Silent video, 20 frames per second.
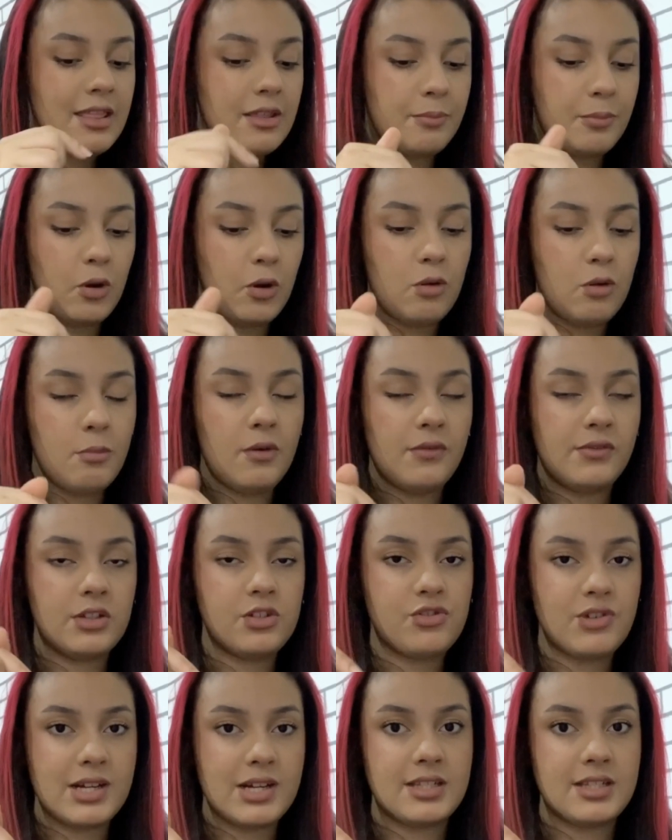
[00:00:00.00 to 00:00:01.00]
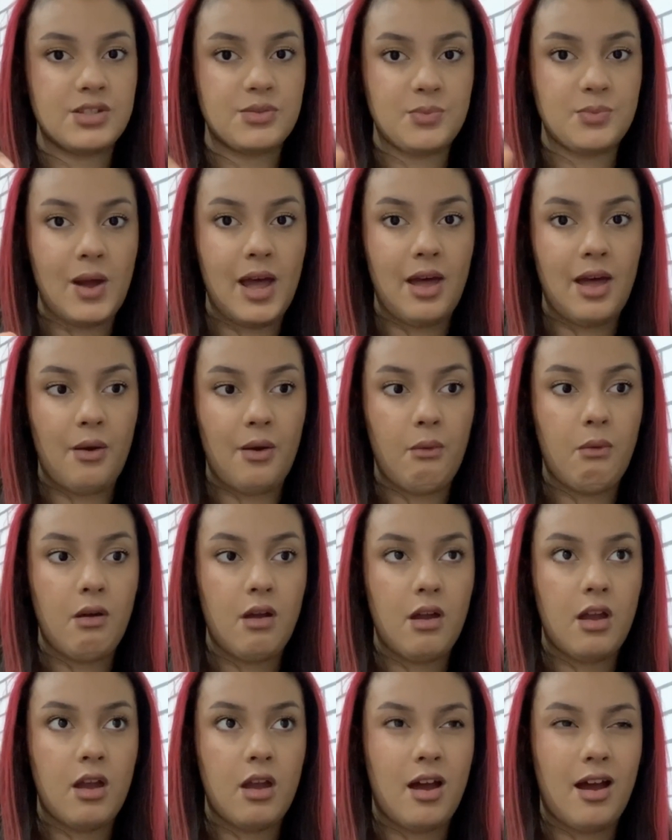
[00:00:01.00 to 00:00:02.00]
at the bottom of the dress as well.
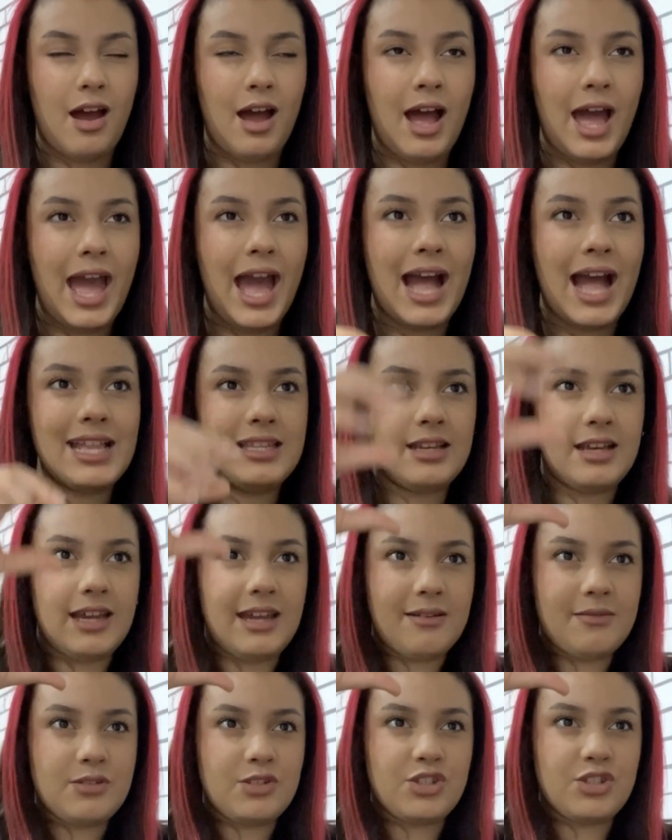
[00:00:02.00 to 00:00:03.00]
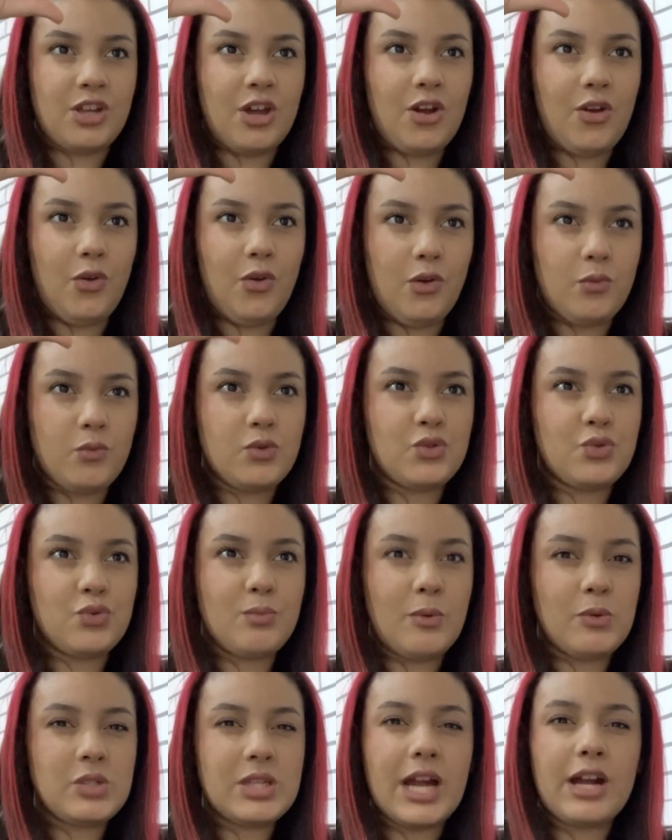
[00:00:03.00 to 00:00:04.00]
I had it so it was
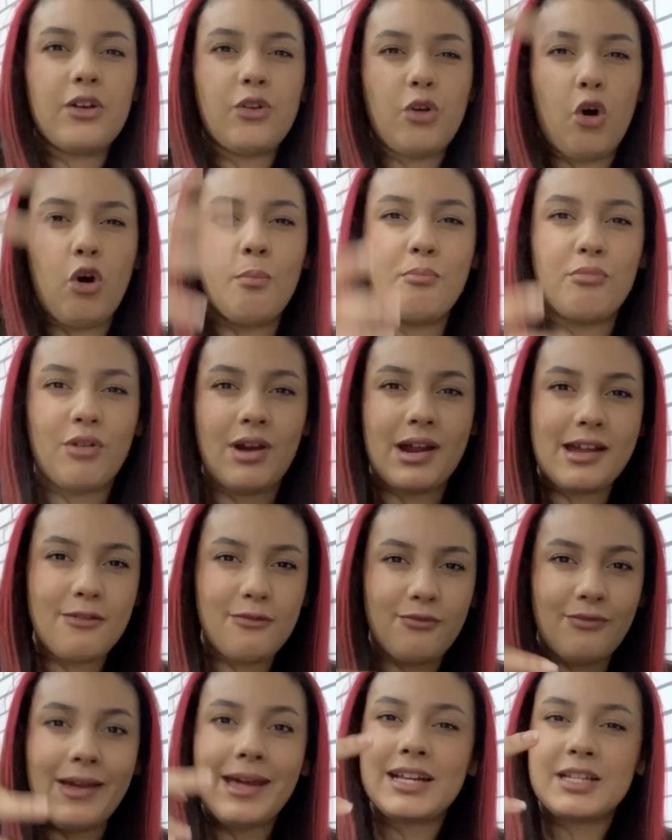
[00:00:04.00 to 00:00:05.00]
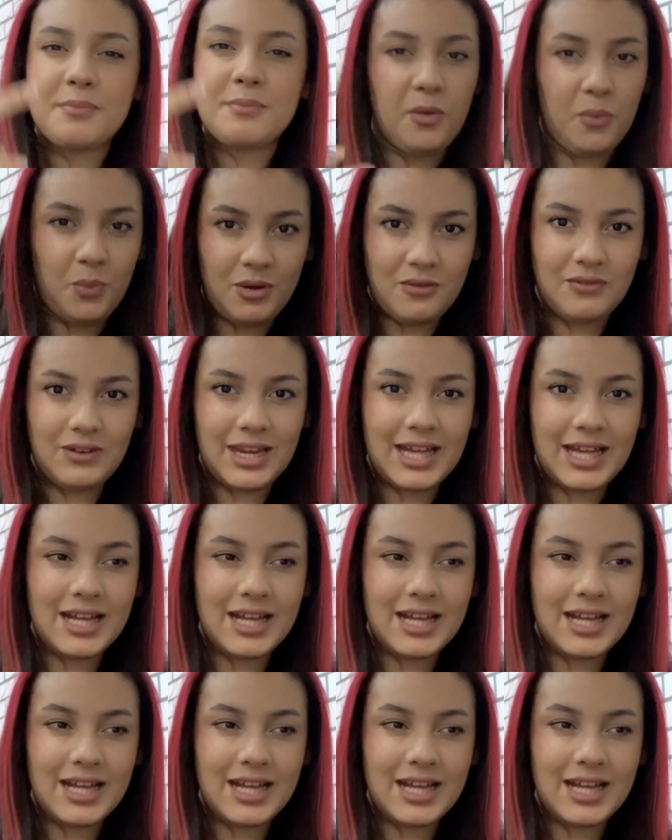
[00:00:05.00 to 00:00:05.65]
almost like an ombre effect but with